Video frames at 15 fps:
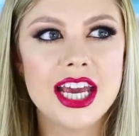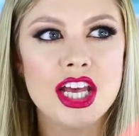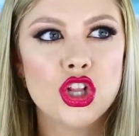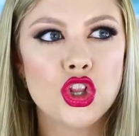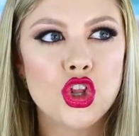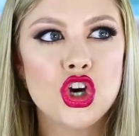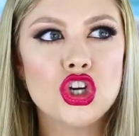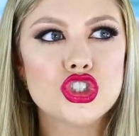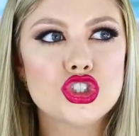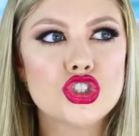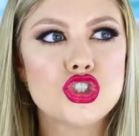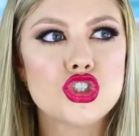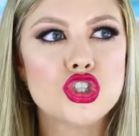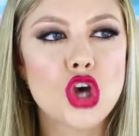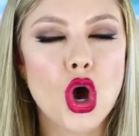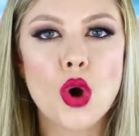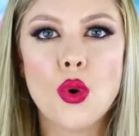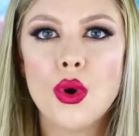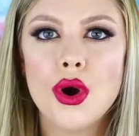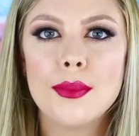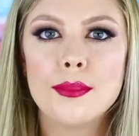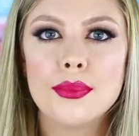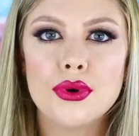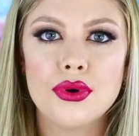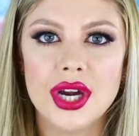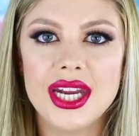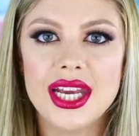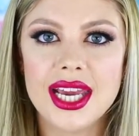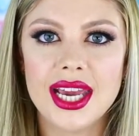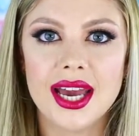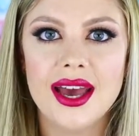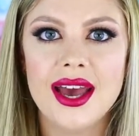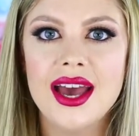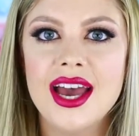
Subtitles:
it looks so pretty.